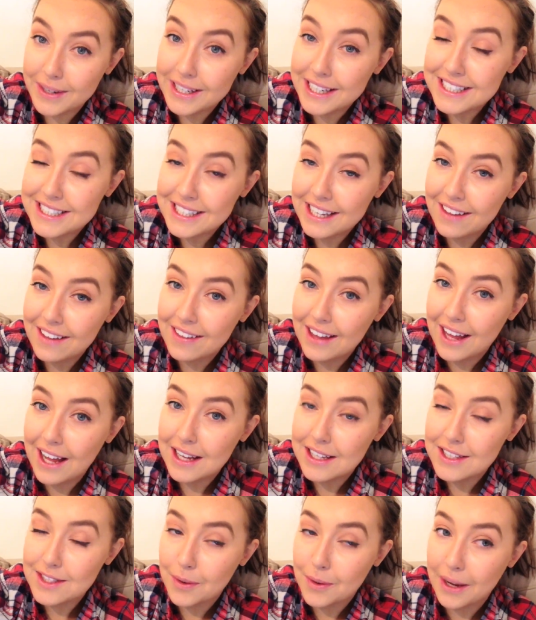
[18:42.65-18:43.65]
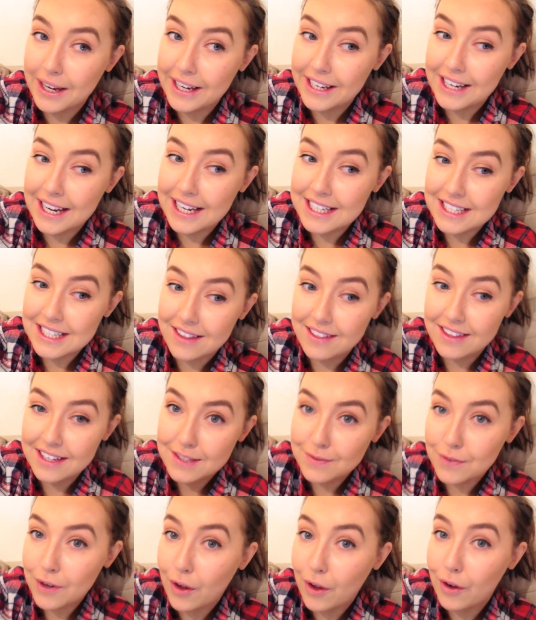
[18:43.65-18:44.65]
I need to get that so I can edit
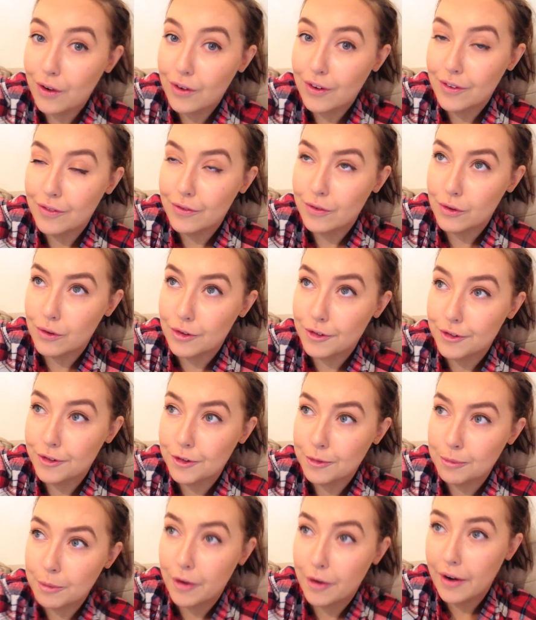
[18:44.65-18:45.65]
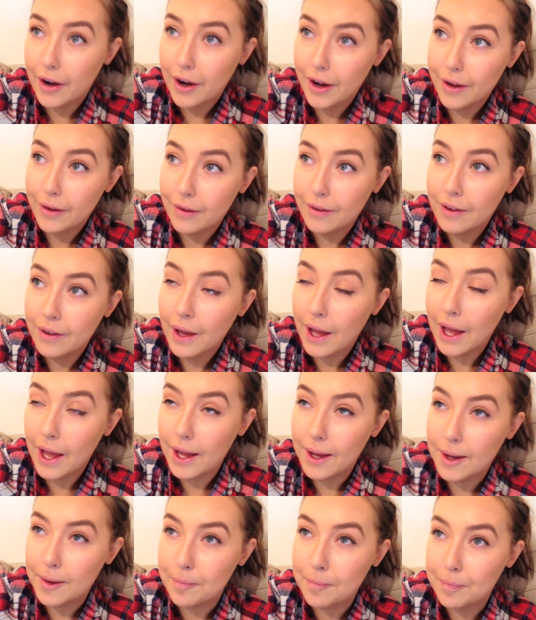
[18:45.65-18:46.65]
this vlog for tomorrow.
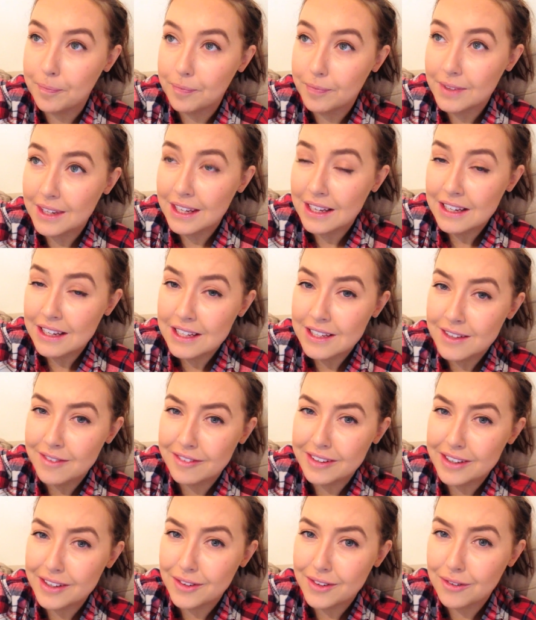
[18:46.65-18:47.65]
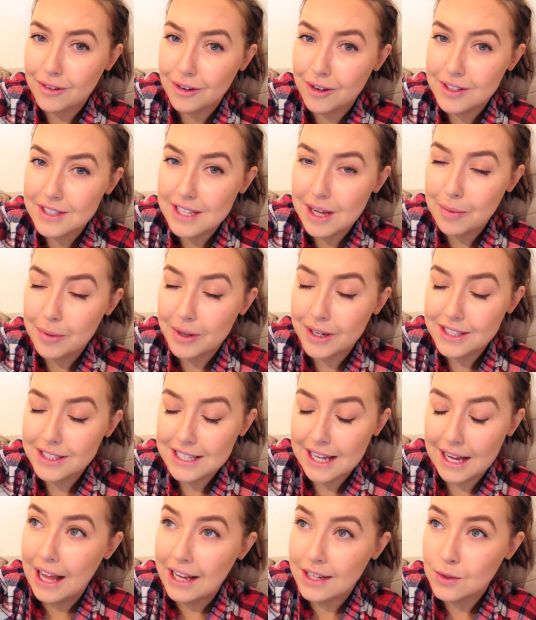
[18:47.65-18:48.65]
Fingers crossed that works
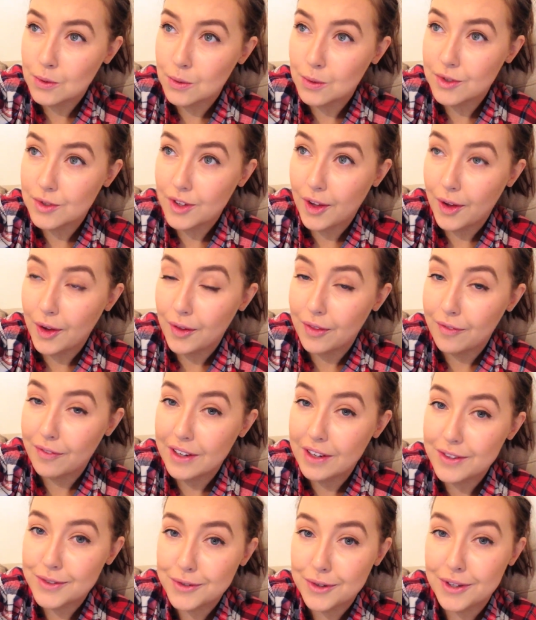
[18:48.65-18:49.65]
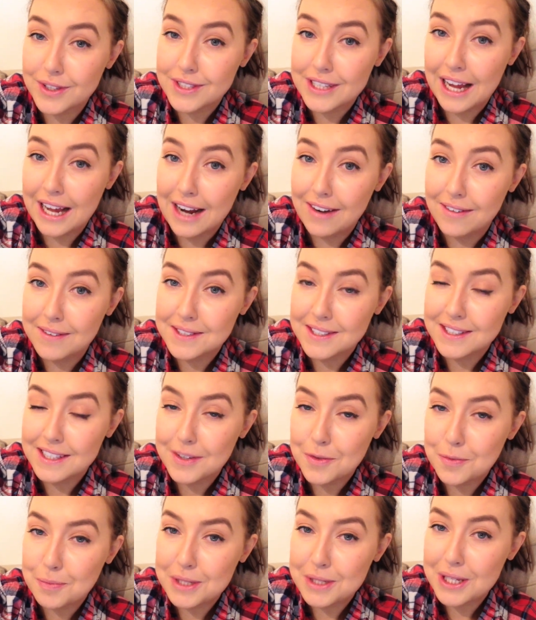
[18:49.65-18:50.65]
out, and also fingers crossed that Harrison
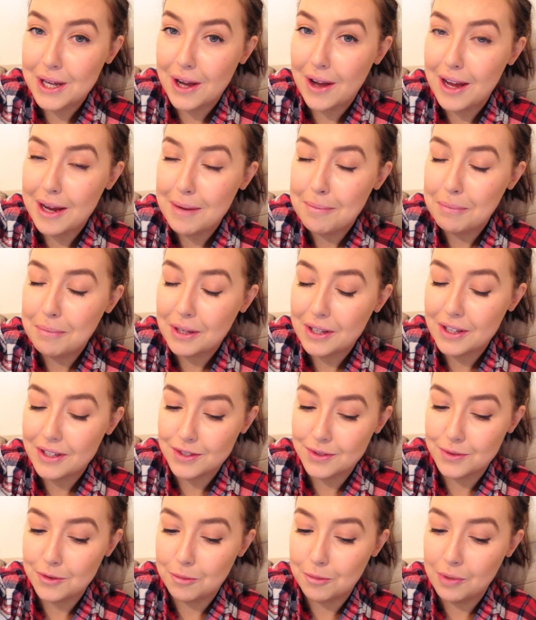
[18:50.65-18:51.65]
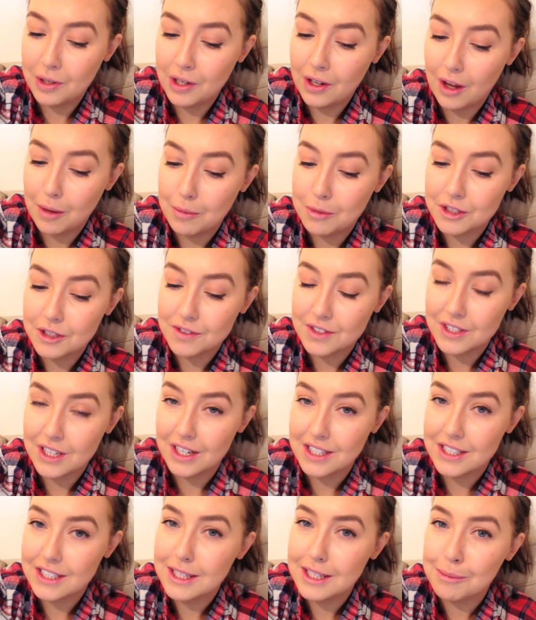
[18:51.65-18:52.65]
gives me time, because normally I would have
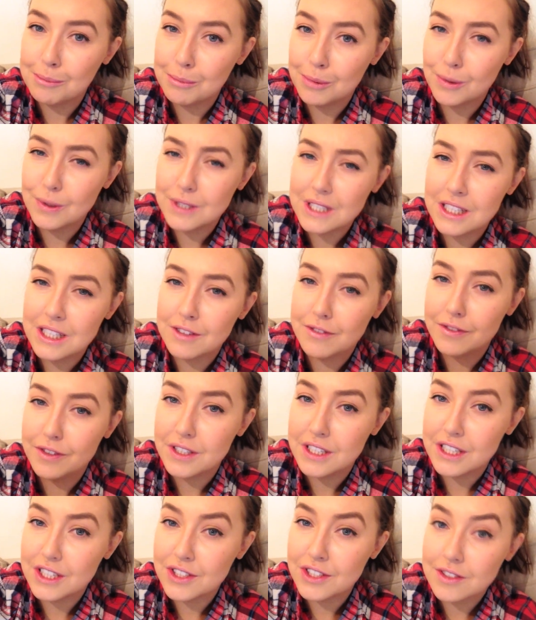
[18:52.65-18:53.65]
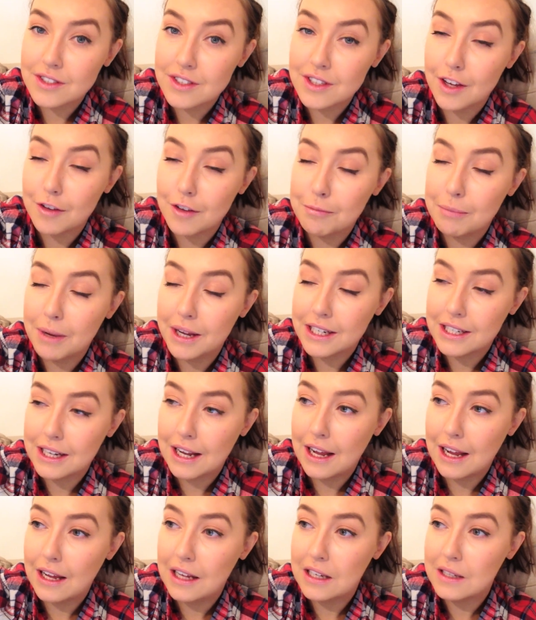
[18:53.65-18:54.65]
started importing the footage and stuff by
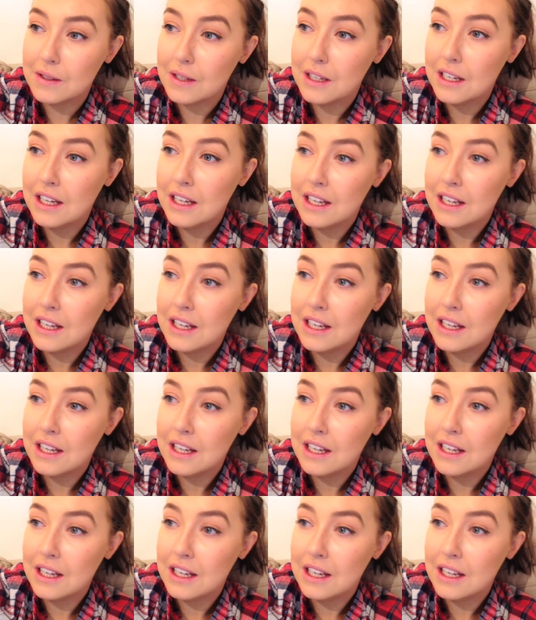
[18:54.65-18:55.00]
now.